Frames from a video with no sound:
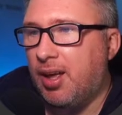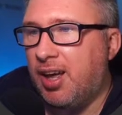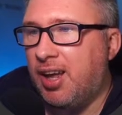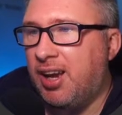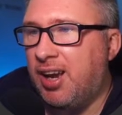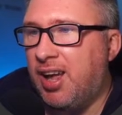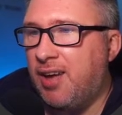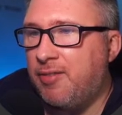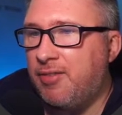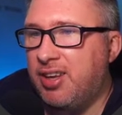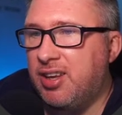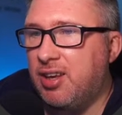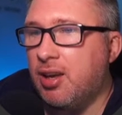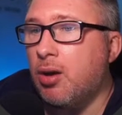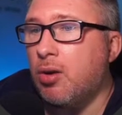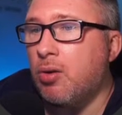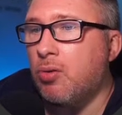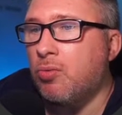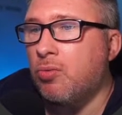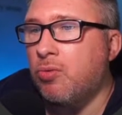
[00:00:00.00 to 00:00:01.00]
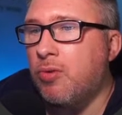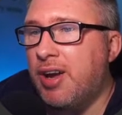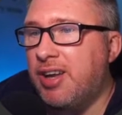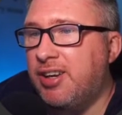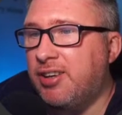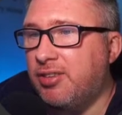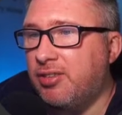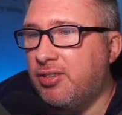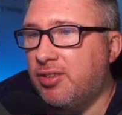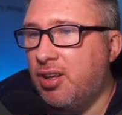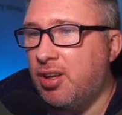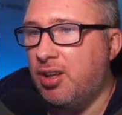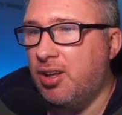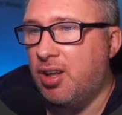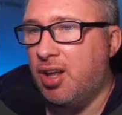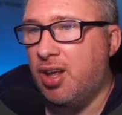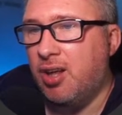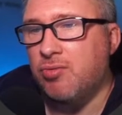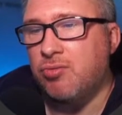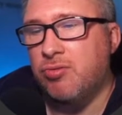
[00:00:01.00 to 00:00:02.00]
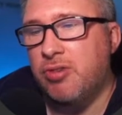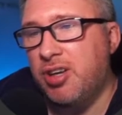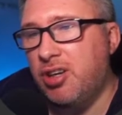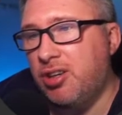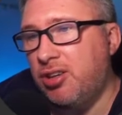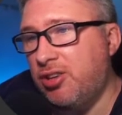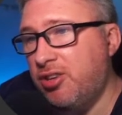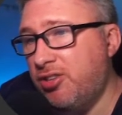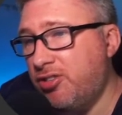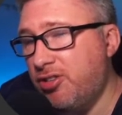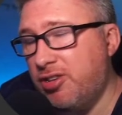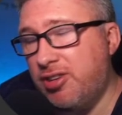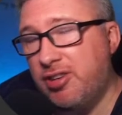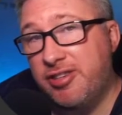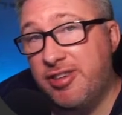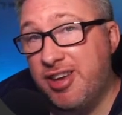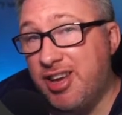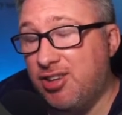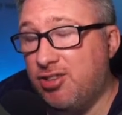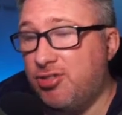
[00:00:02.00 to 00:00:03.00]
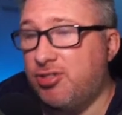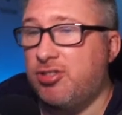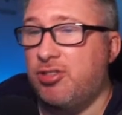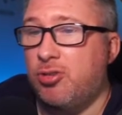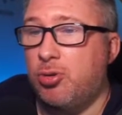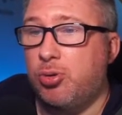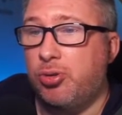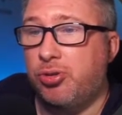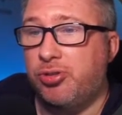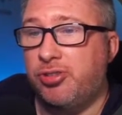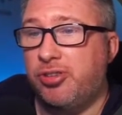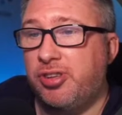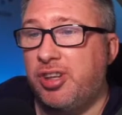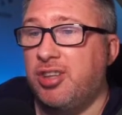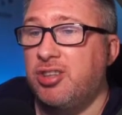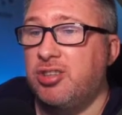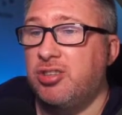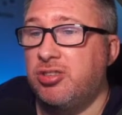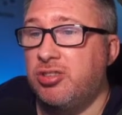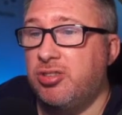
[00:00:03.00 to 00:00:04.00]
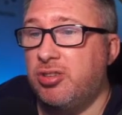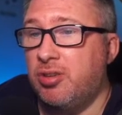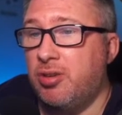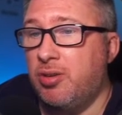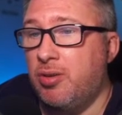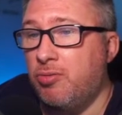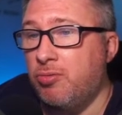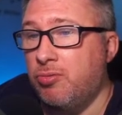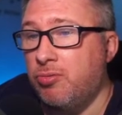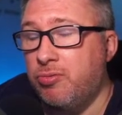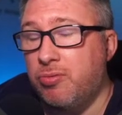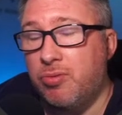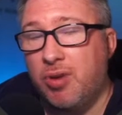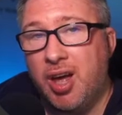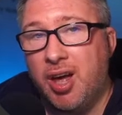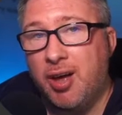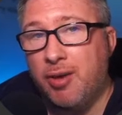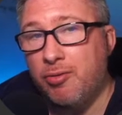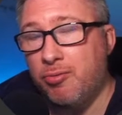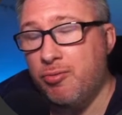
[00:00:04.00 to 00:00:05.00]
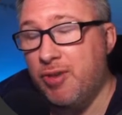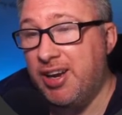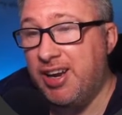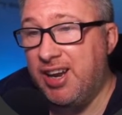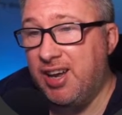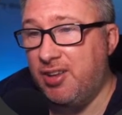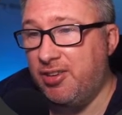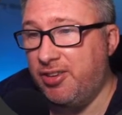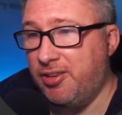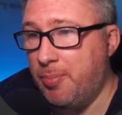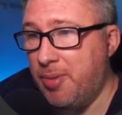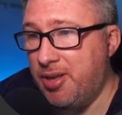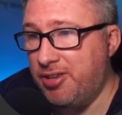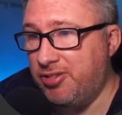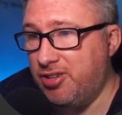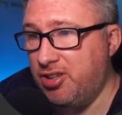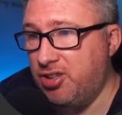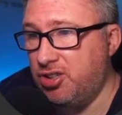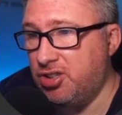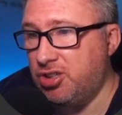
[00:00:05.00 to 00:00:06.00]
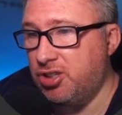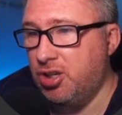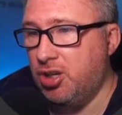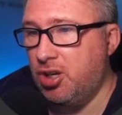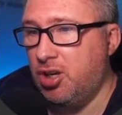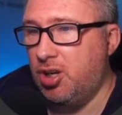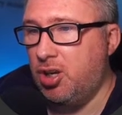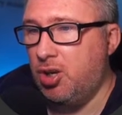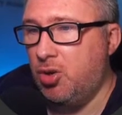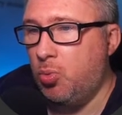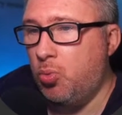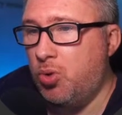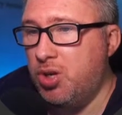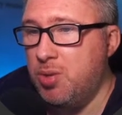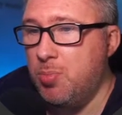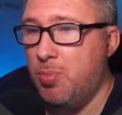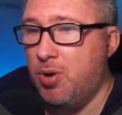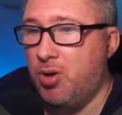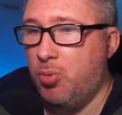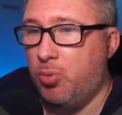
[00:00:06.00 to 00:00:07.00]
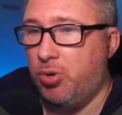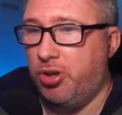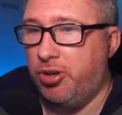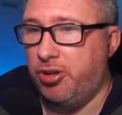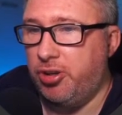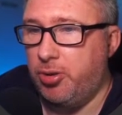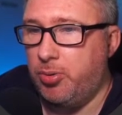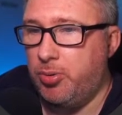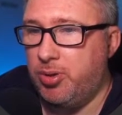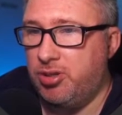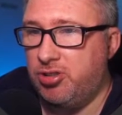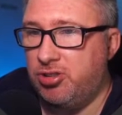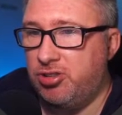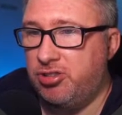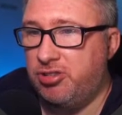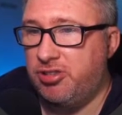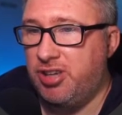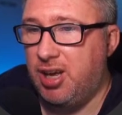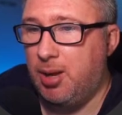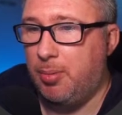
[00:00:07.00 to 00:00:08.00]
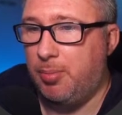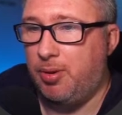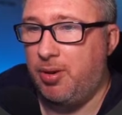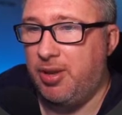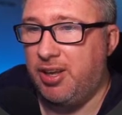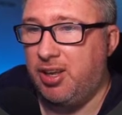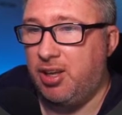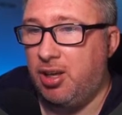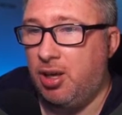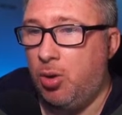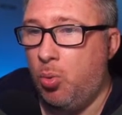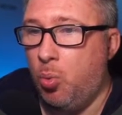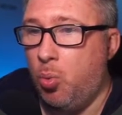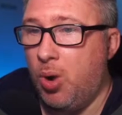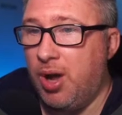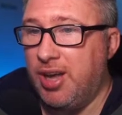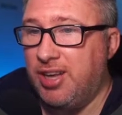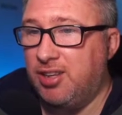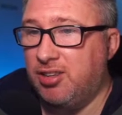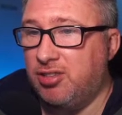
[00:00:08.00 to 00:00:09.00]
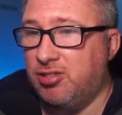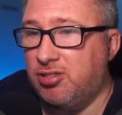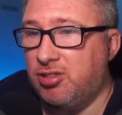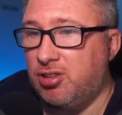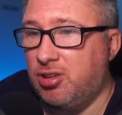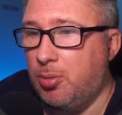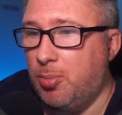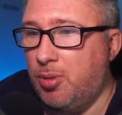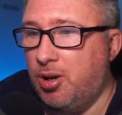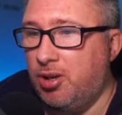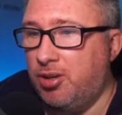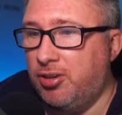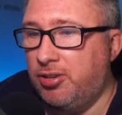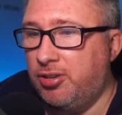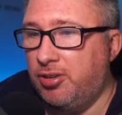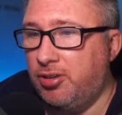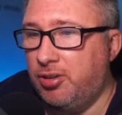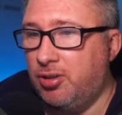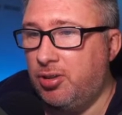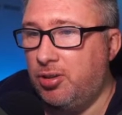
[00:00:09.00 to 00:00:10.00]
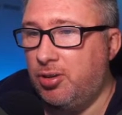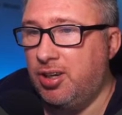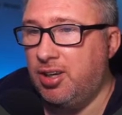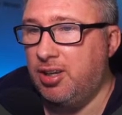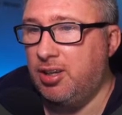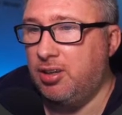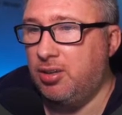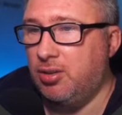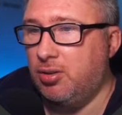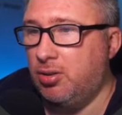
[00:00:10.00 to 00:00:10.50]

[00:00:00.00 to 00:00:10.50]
and having read and written to the text source and read out the message, what you might want to do is just set up like a wait command on it.